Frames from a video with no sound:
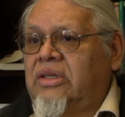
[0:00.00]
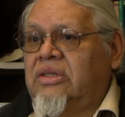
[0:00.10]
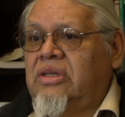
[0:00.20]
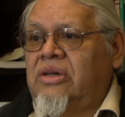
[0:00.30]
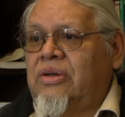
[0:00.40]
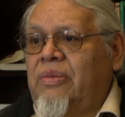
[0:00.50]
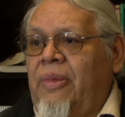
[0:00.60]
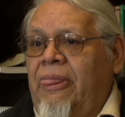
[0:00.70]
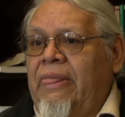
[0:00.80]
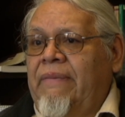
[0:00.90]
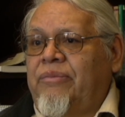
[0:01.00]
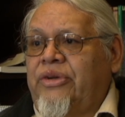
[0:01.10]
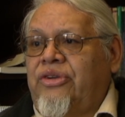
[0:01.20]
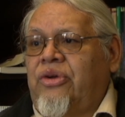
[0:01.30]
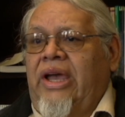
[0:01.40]
So
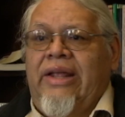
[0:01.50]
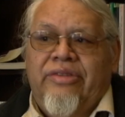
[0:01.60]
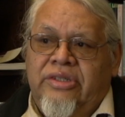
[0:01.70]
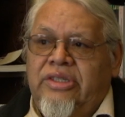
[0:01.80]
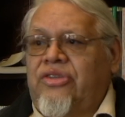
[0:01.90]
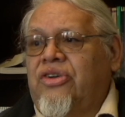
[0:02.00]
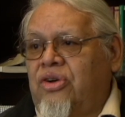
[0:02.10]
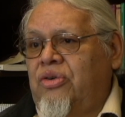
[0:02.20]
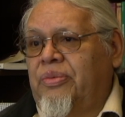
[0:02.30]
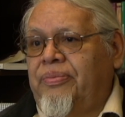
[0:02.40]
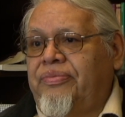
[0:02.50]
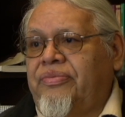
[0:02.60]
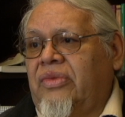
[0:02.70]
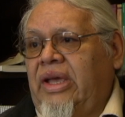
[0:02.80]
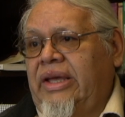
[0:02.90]
when you have this in your home,
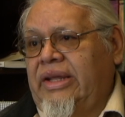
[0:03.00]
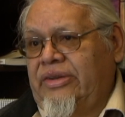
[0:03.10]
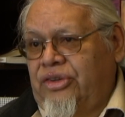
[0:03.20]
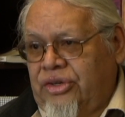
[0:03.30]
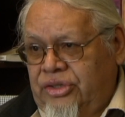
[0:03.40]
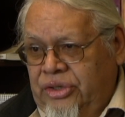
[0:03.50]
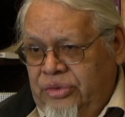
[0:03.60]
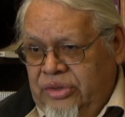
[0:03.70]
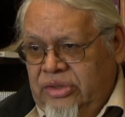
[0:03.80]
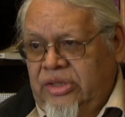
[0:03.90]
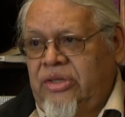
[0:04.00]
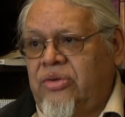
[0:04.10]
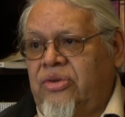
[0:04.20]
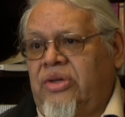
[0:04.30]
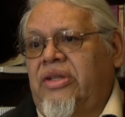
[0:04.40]
and then your children see
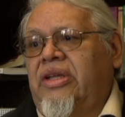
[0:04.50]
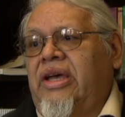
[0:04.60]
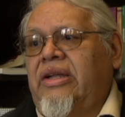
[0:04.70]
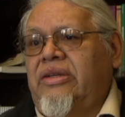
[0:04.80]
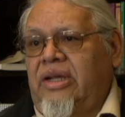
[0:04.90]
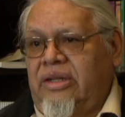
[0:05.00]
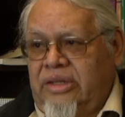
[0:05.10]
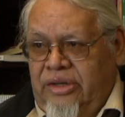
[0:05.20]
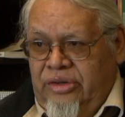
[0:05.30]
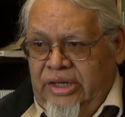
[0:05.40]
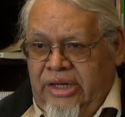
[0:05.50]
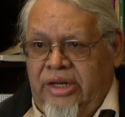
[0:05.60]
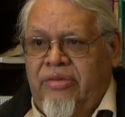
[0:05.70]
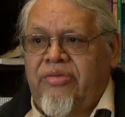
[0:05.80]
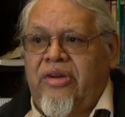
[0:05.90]
you doing that, and they're
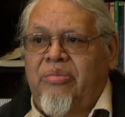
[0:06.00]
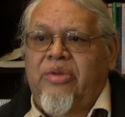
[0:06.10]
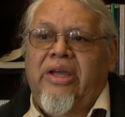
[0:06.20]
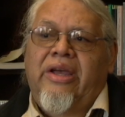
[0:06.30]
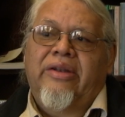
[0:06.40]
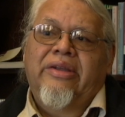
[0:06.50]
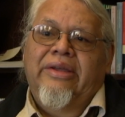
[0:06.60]
eating from that,